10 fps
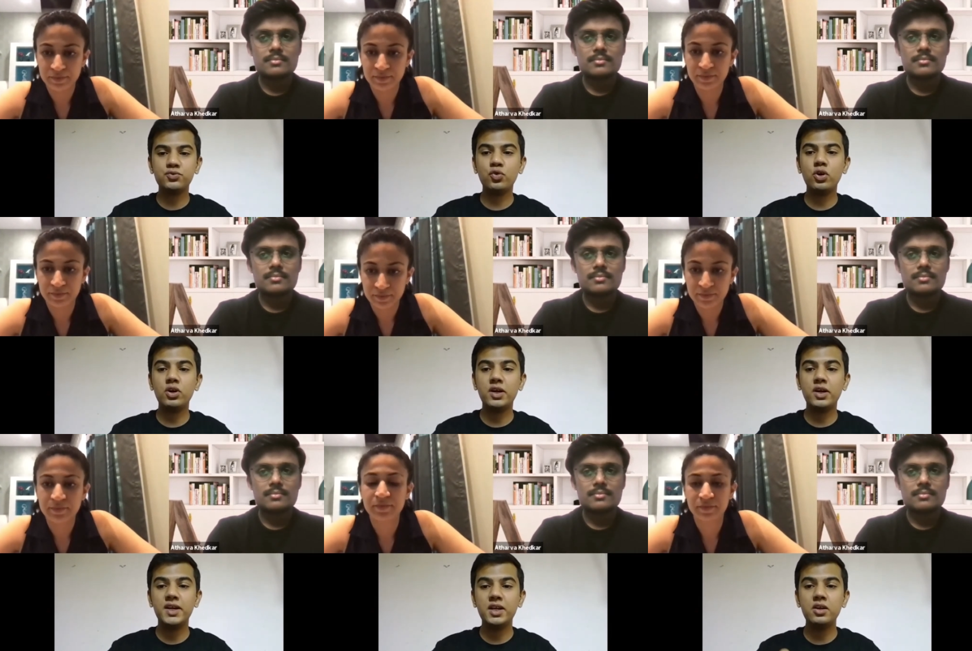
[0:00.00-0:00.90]
Speaker 1: for
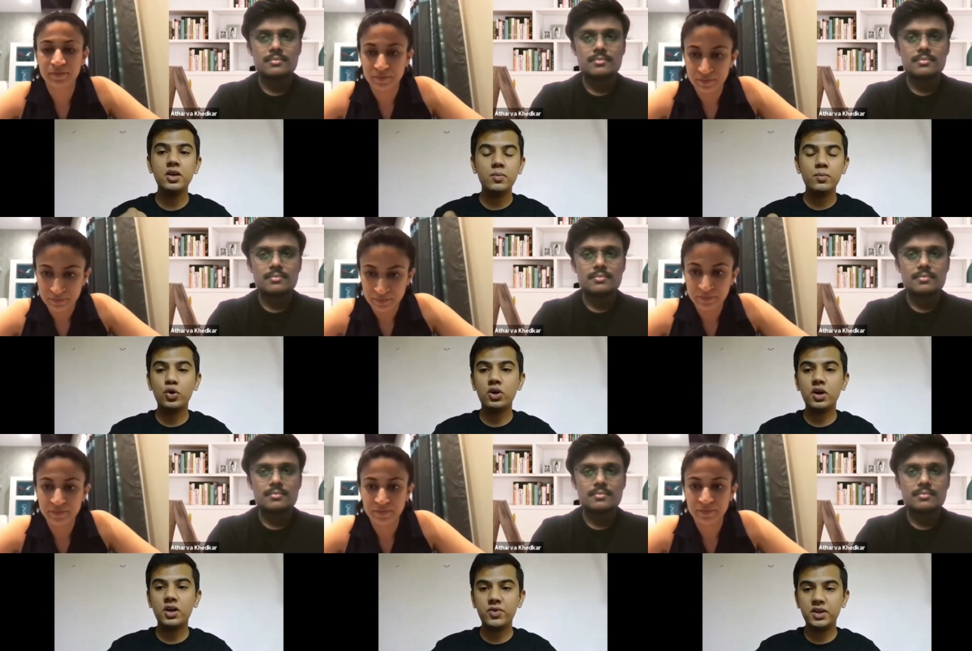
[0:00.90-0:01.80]
creating
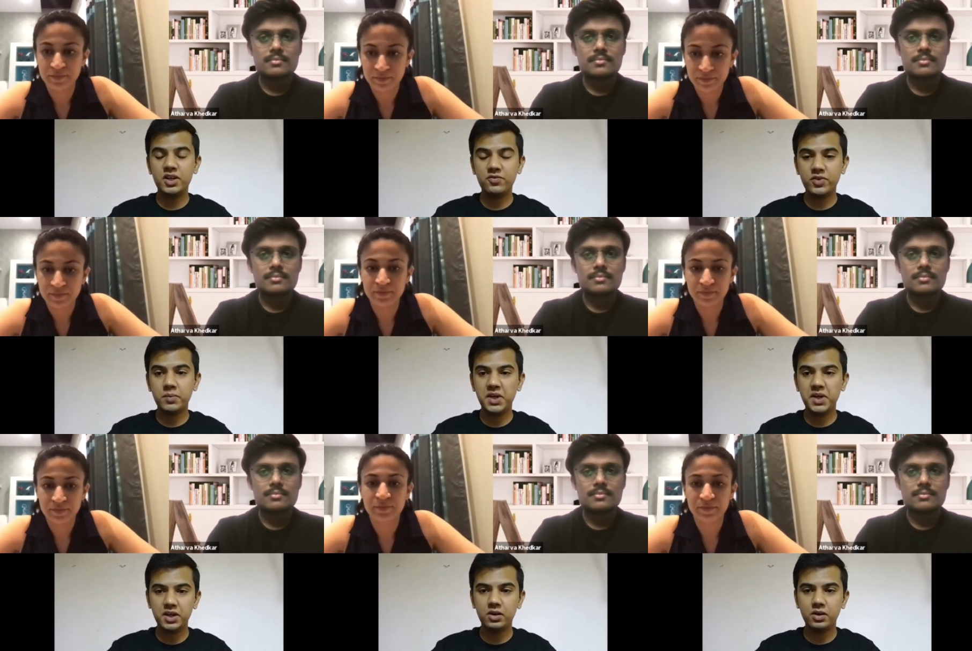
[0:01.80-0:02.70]
pornographic deepfake
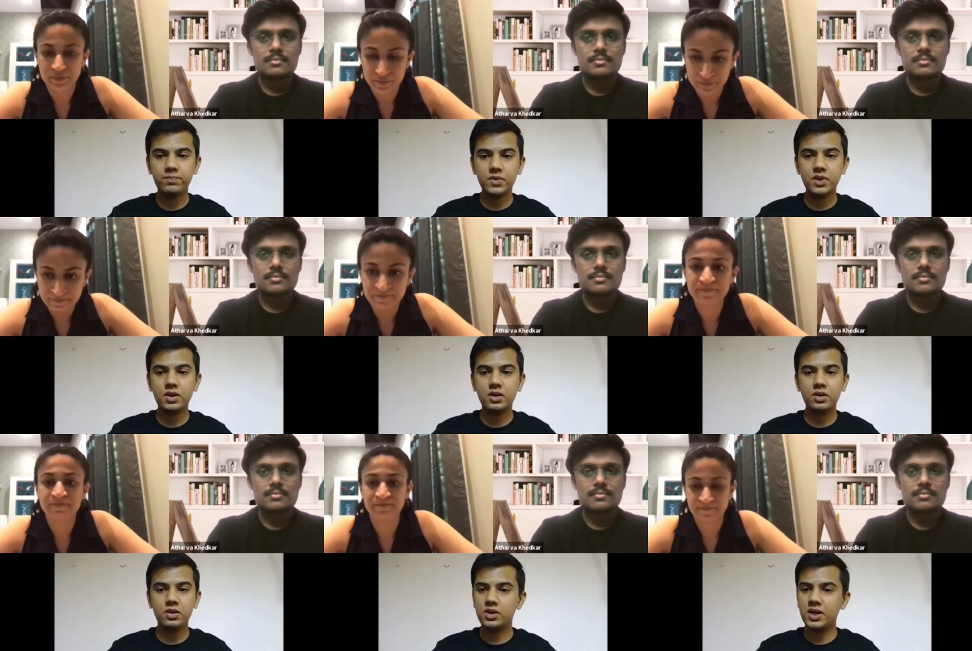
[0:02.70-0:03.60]
media,
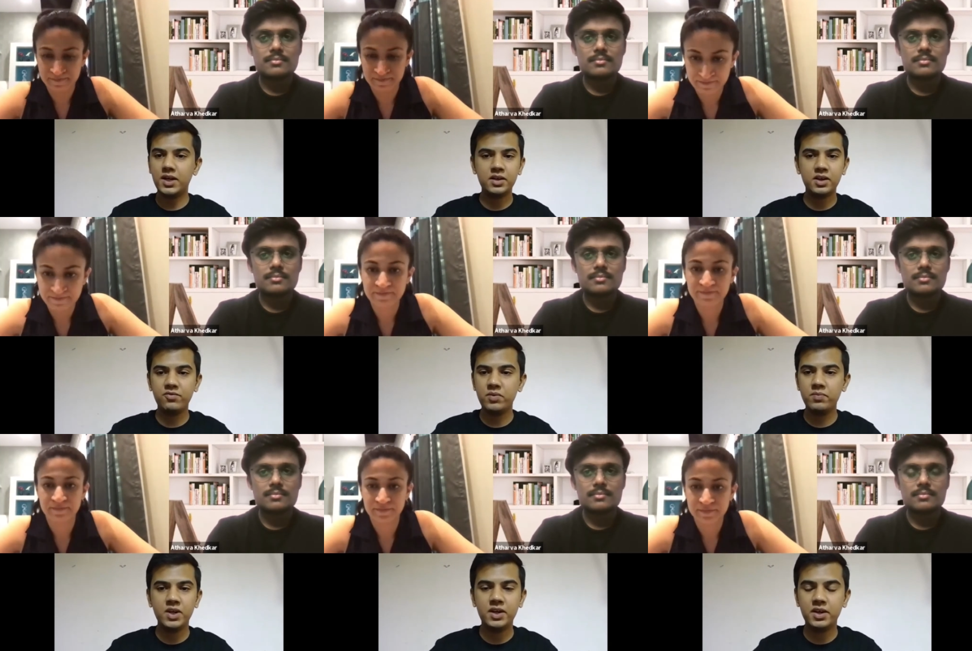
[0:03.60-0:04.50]
uh, targeting
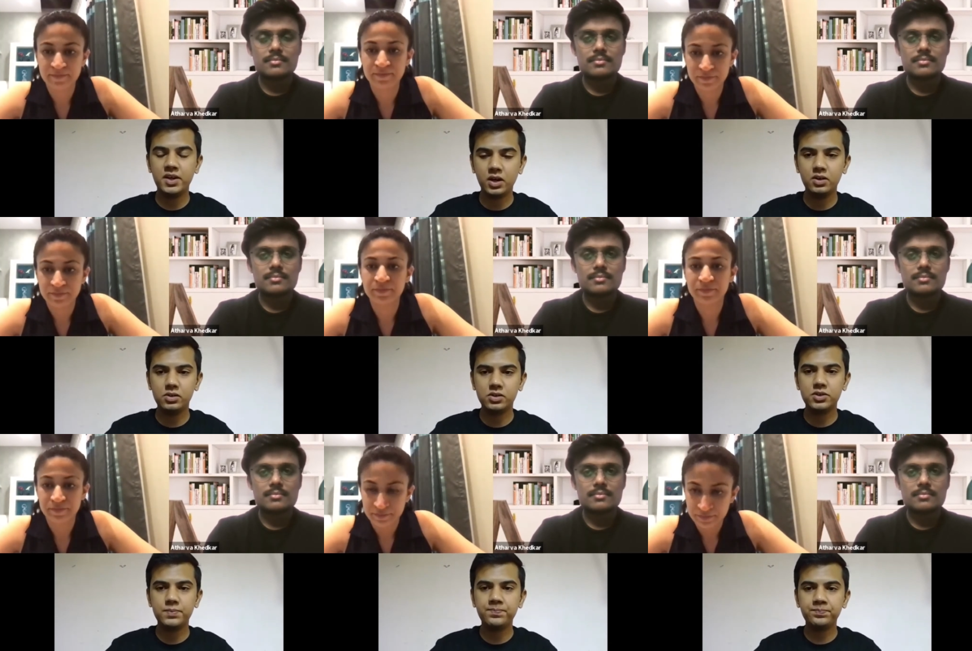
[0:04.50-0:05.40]
women and young girls.
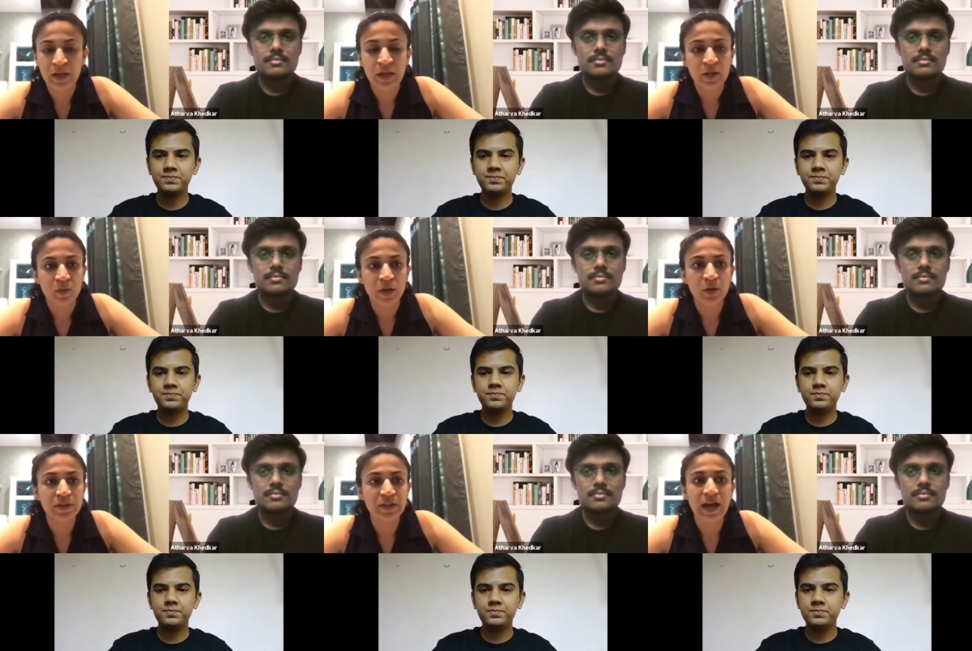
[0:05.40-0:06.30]
Speaker 2: Well,
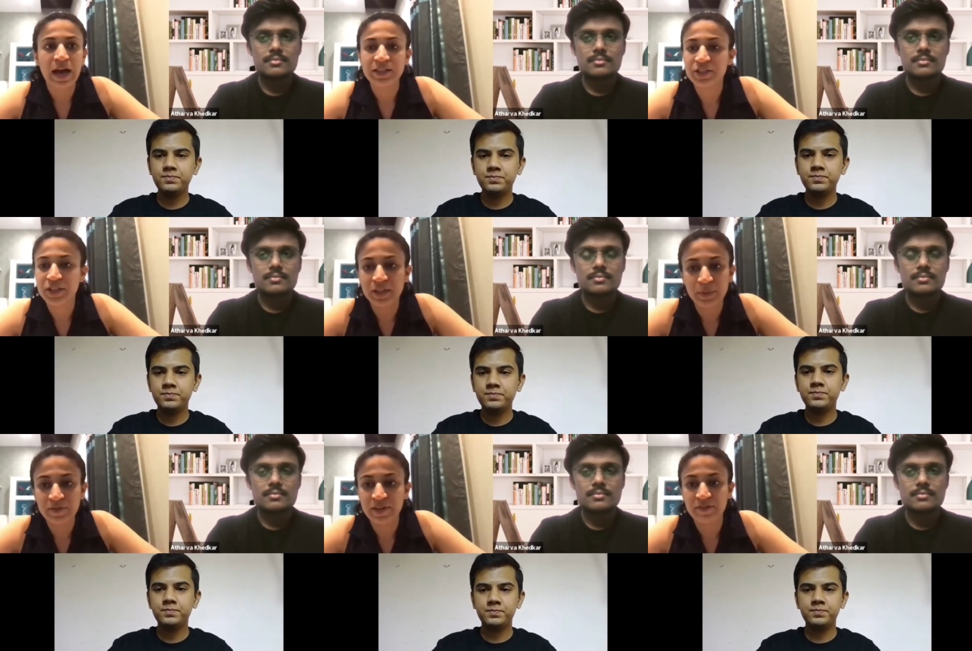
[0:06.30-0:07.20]
over the last year,
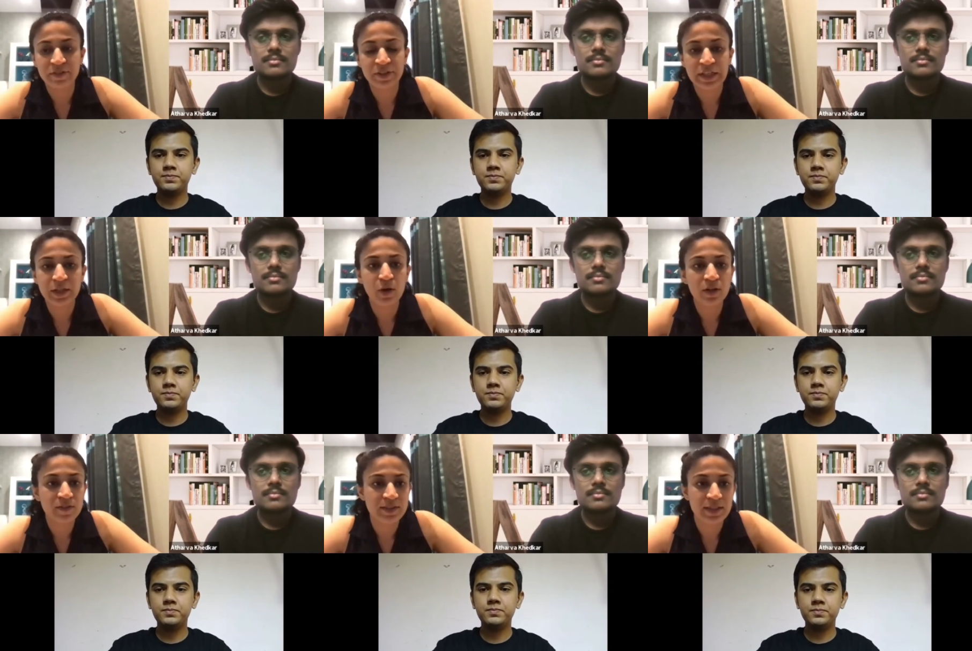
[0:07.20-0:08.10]
we've definitely all
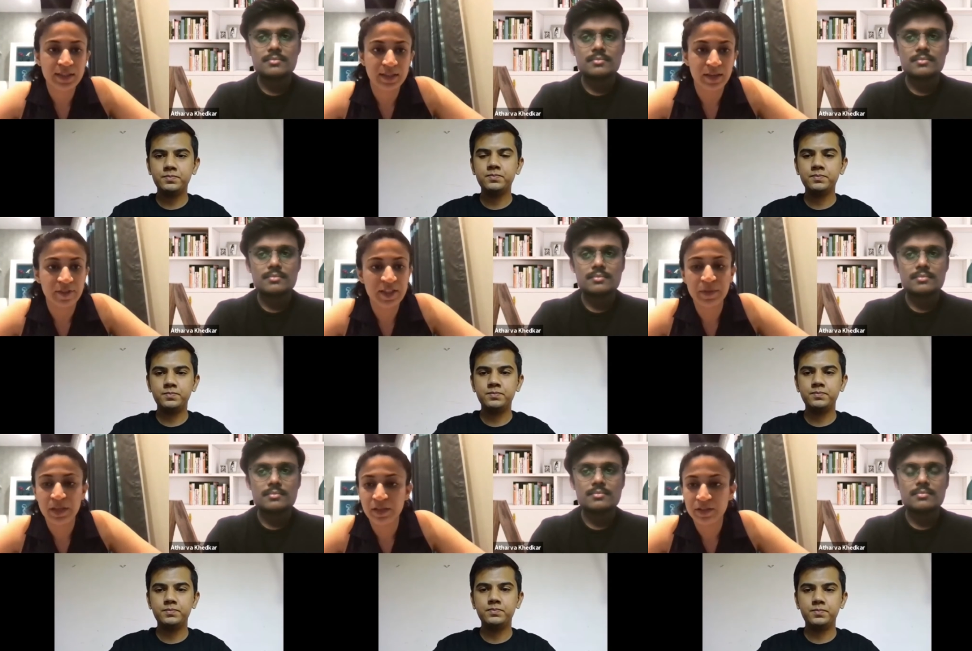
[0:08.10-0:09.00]
of us ex-
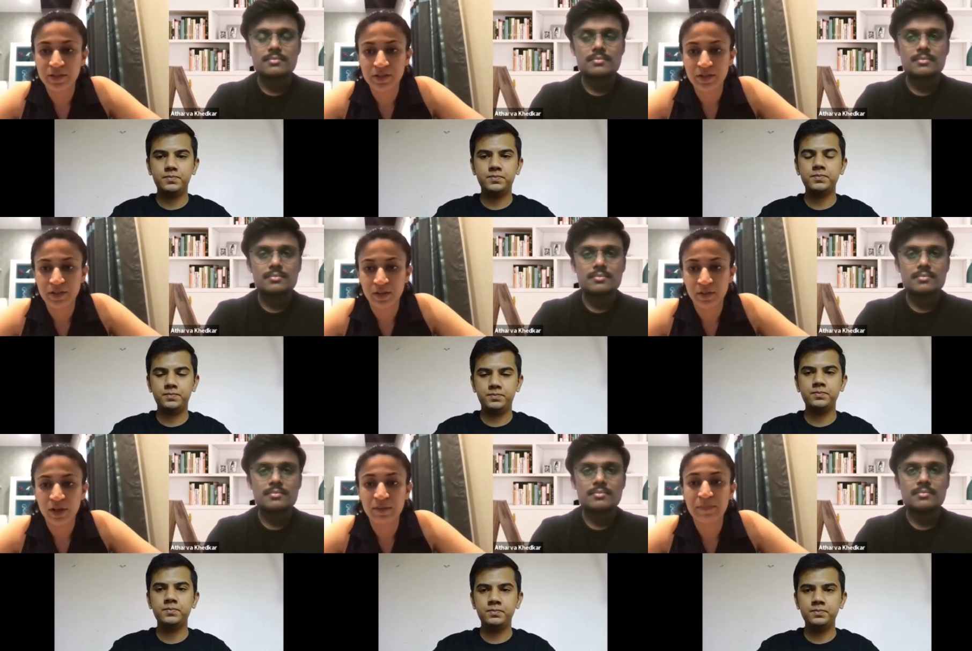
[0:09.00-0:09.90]
experienced uh,
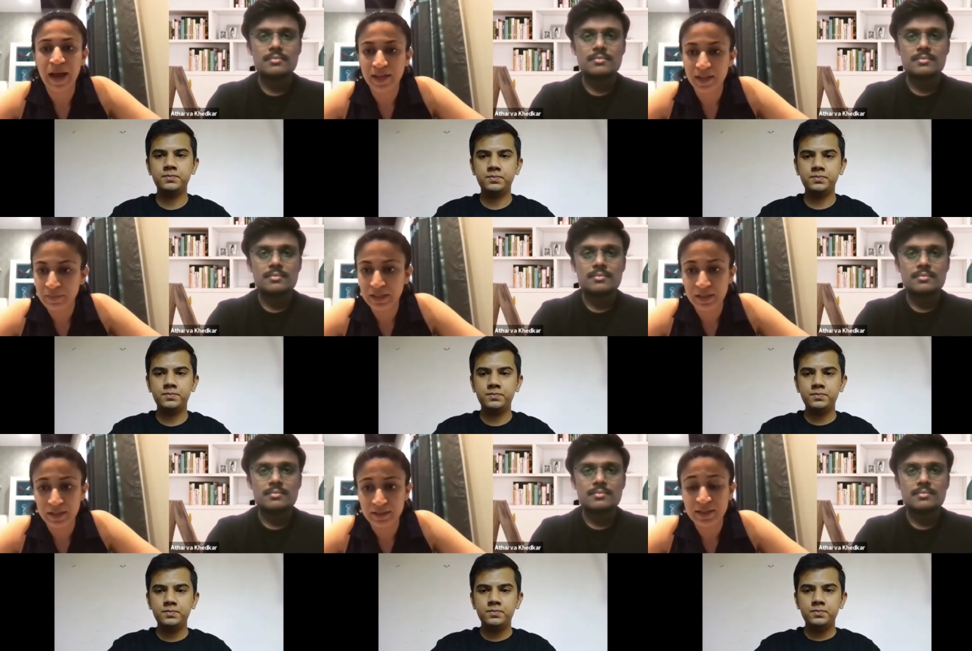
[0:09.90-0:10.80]
what a pandemic
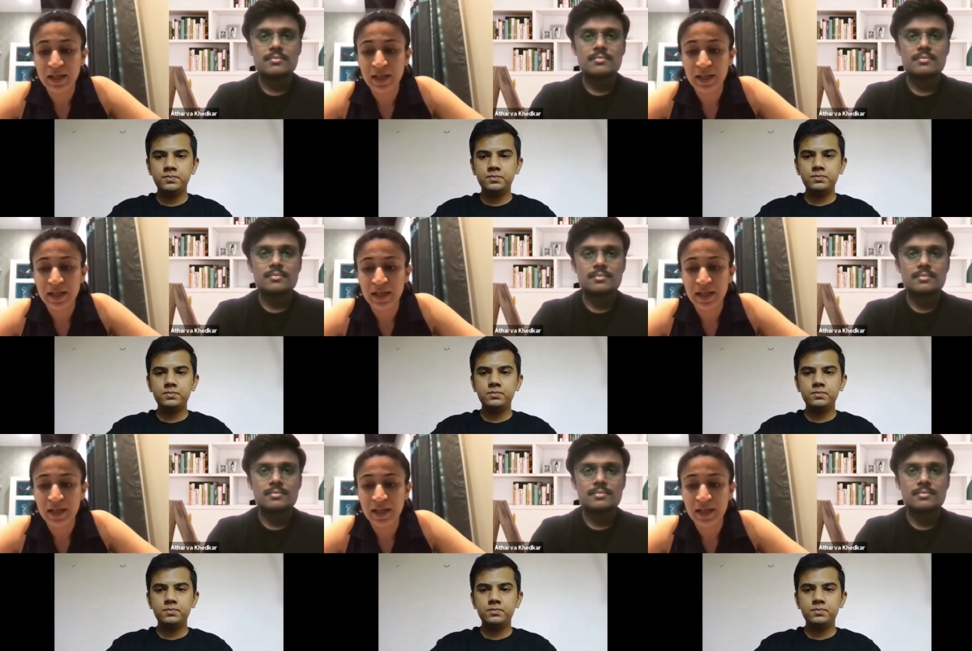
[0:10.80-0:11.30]
does. But on the